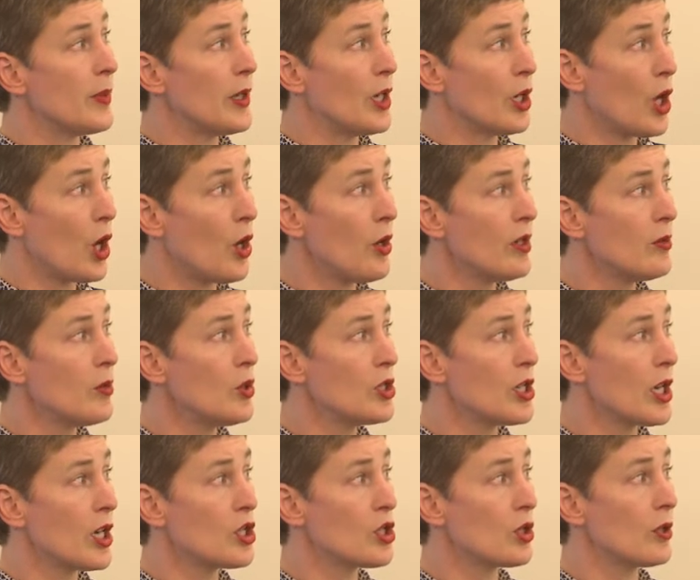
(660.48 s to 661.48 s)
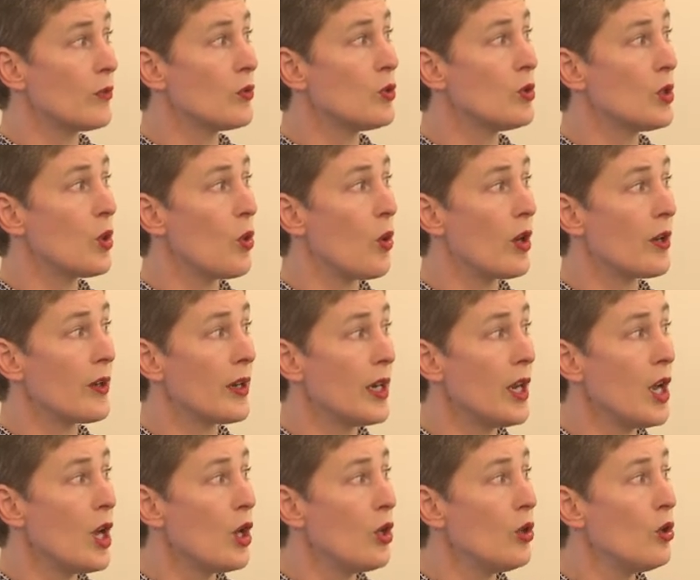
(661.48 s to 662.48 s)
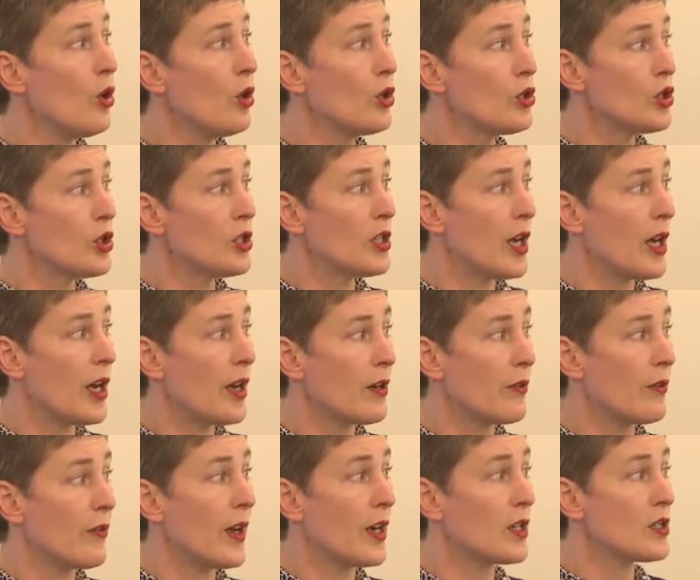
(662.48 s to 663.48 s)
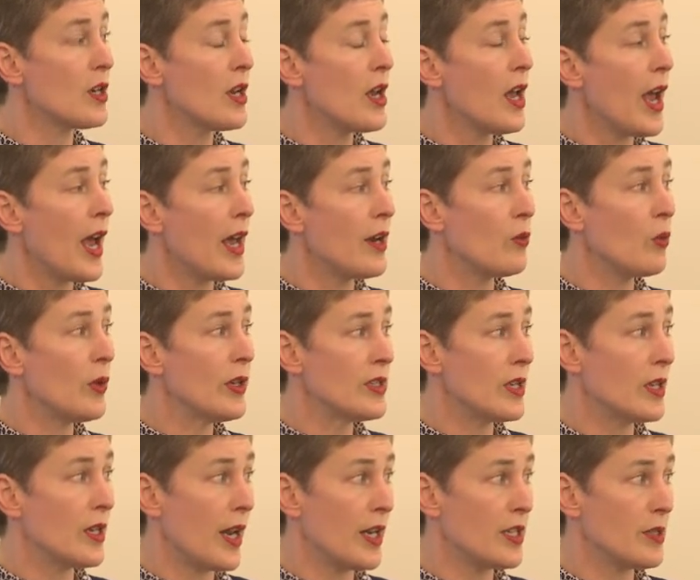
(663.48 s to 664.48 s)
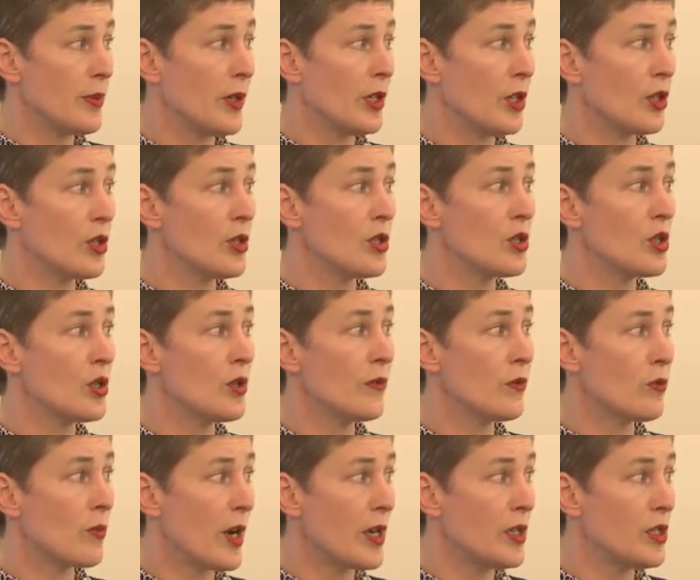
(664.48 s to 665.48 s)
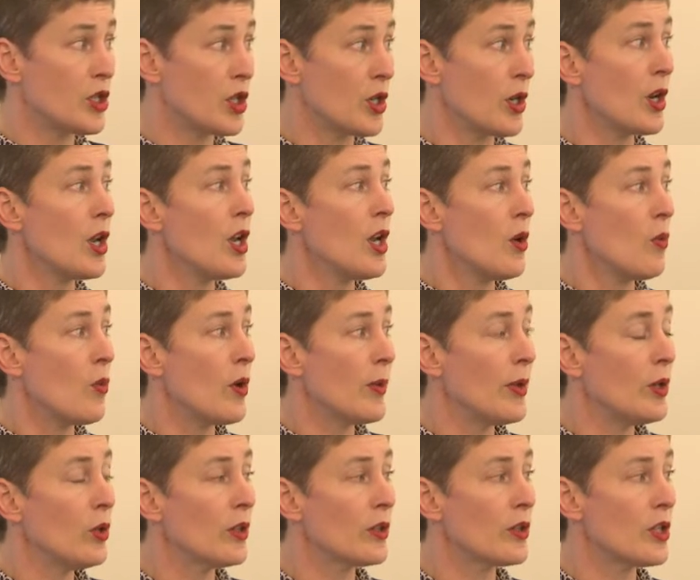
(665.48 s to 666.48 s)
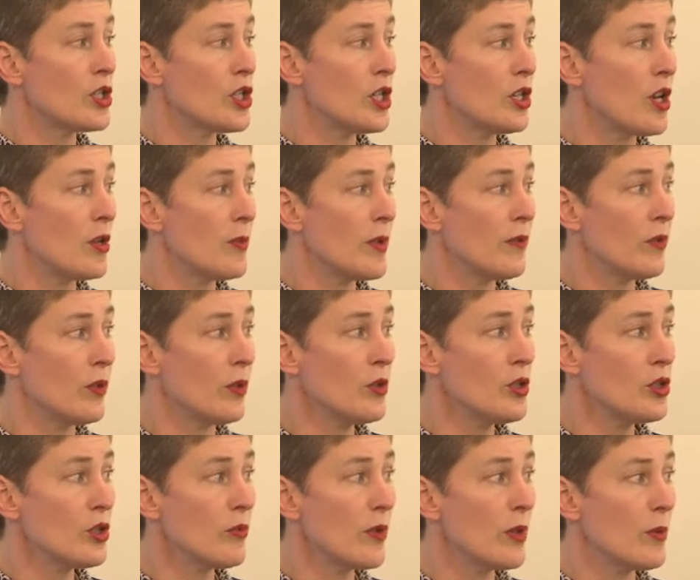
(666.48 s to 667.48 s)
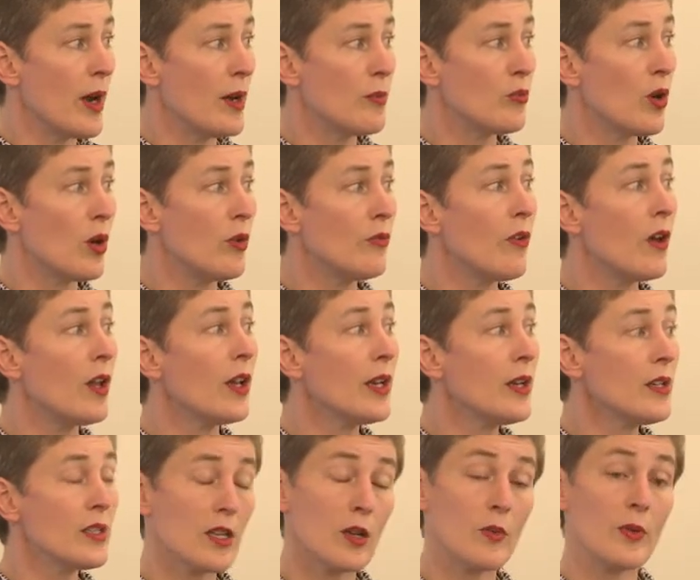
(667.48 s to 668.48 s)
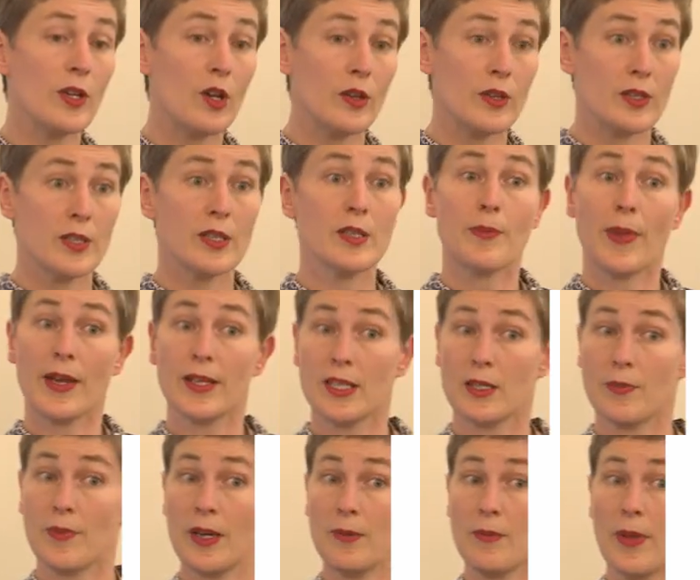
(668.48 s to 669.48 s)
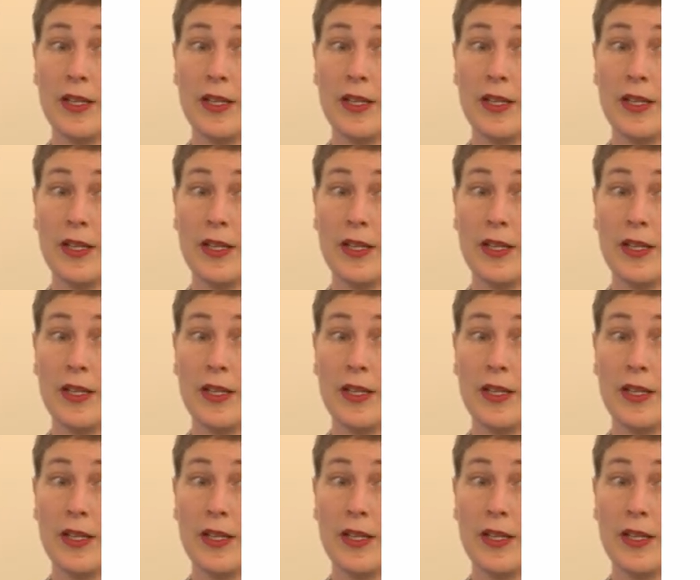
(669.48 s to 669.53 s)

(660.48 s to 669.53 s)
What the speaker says: be a coding mutation of good quality, not due to artefact, and we said it had to be in a conserved region where we look at the genome evolutionary rate profiling, so we know that this base has been